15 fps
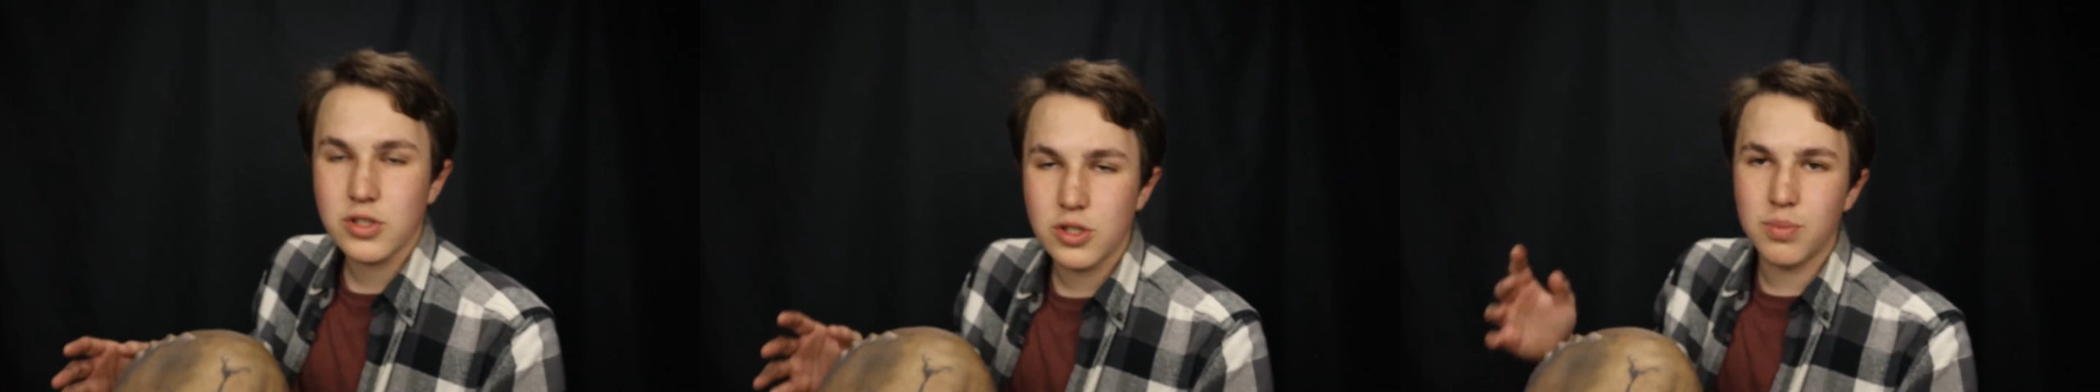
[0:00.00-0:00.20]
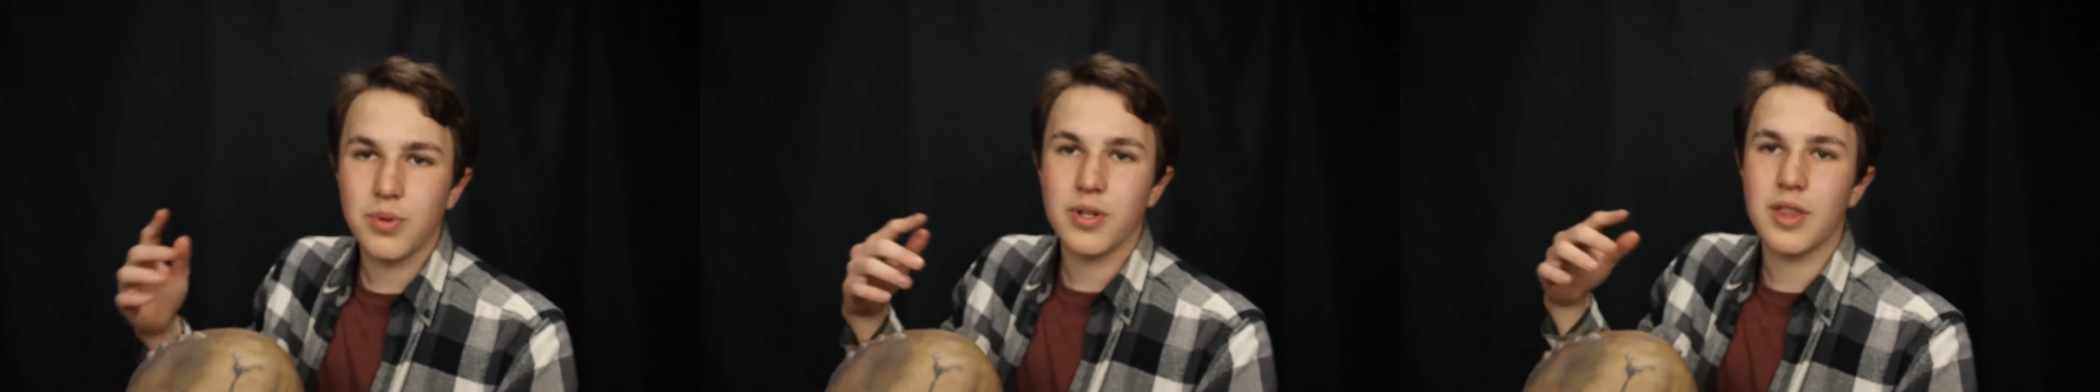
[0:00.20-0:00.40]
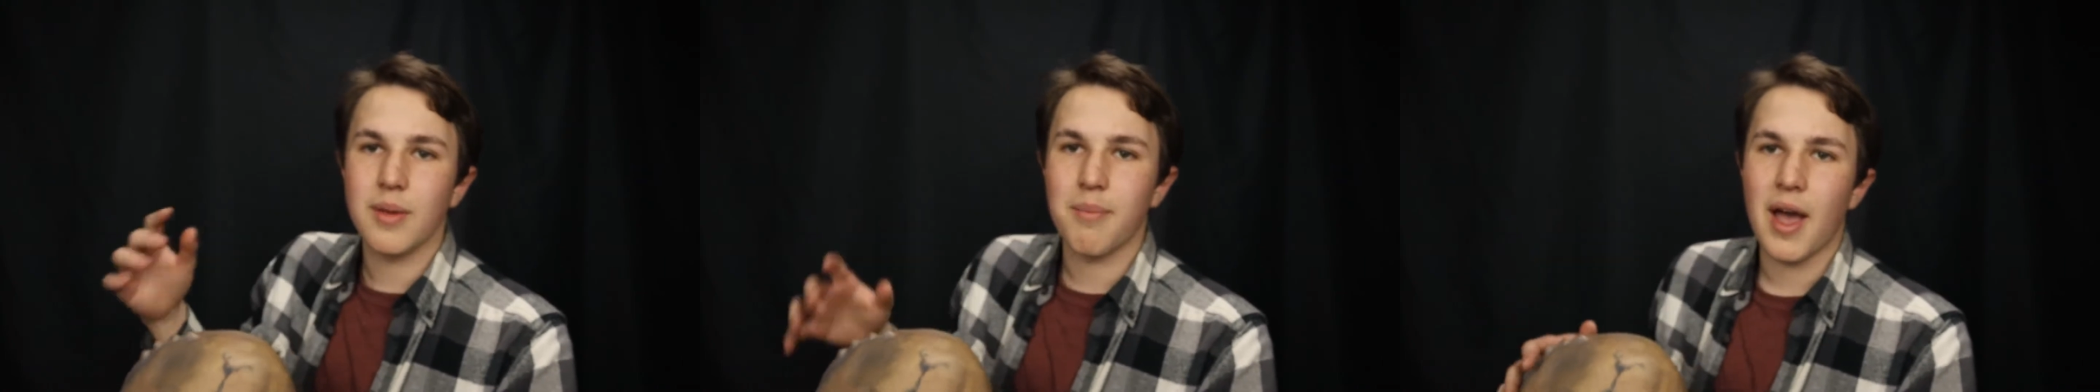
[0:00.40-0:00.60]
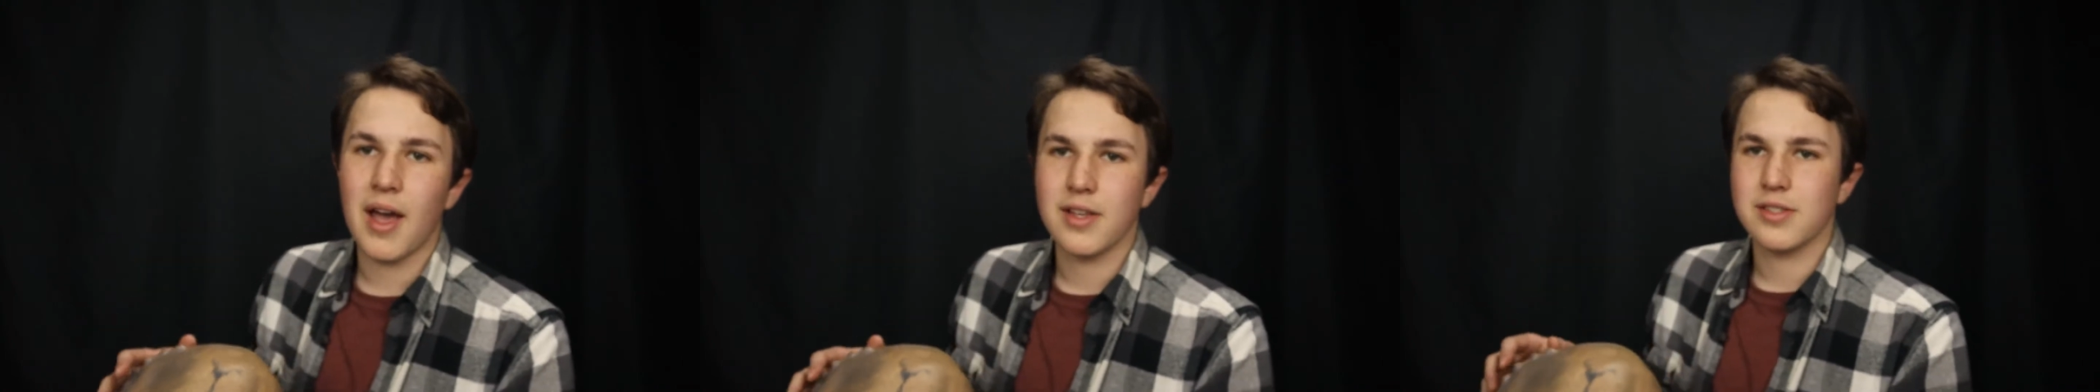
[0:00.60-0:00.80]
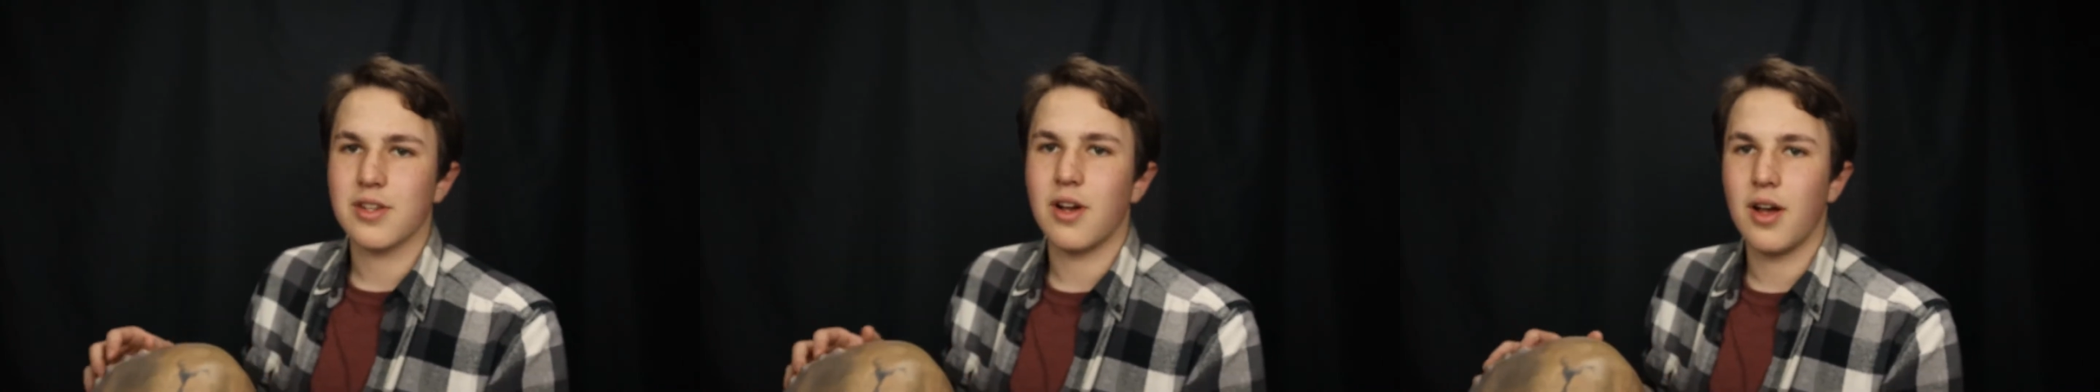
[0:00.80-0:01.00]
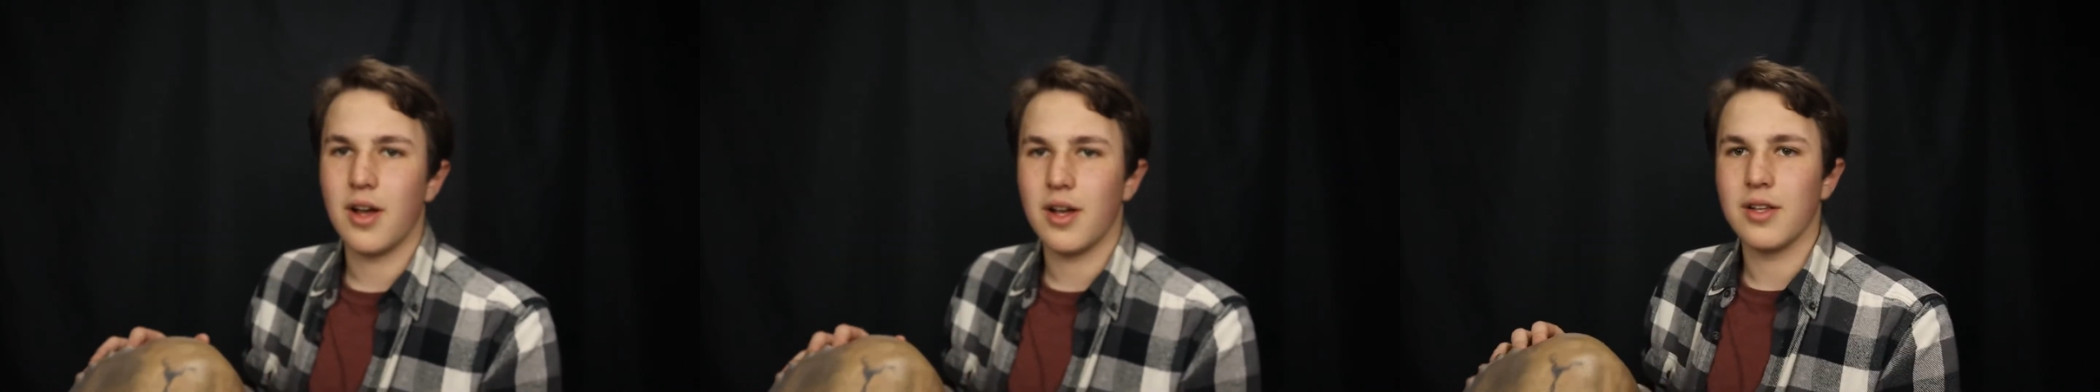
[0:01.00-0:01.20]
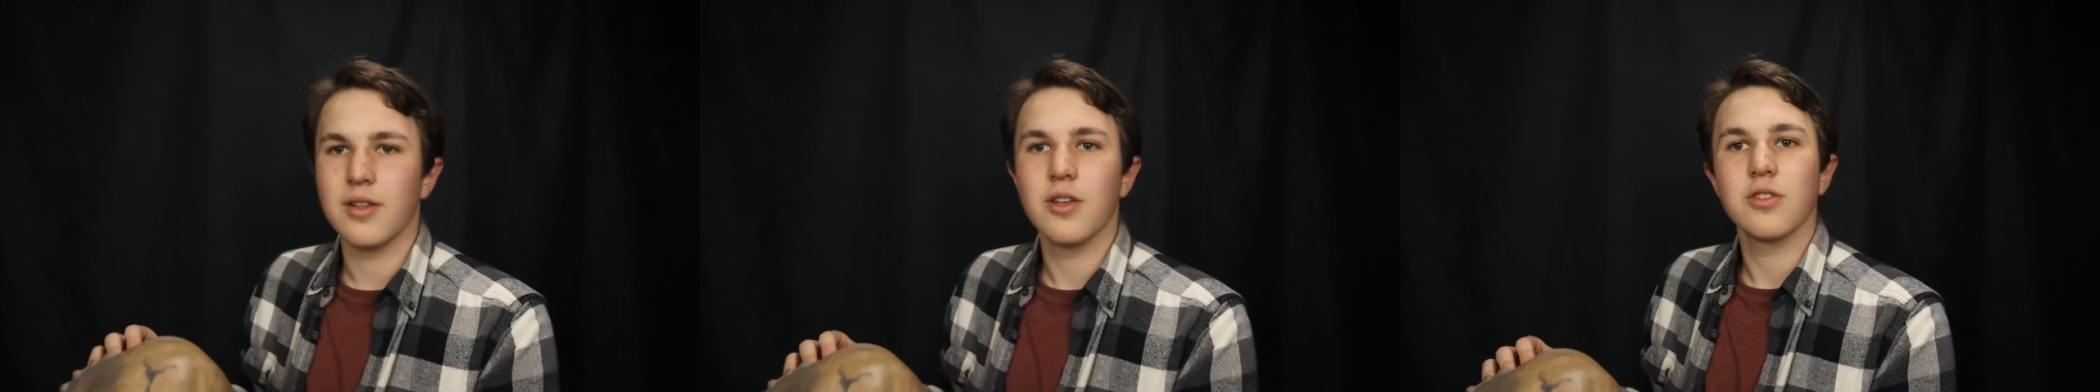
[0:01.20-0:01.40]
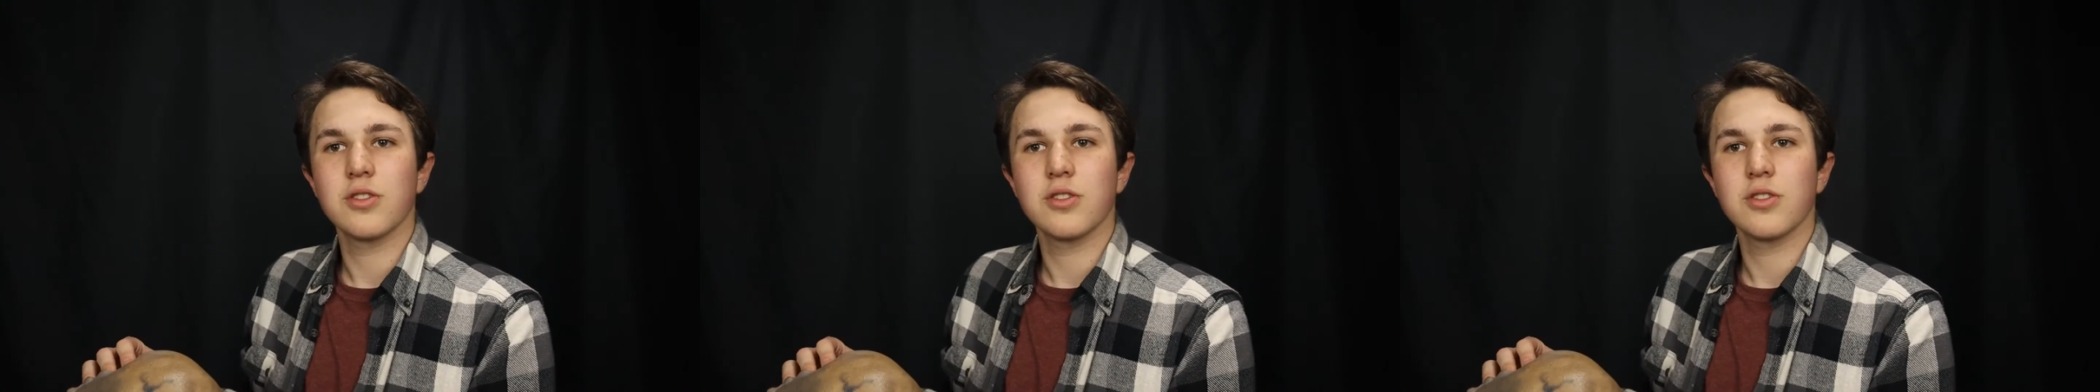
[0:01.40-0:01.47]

to put the mask on.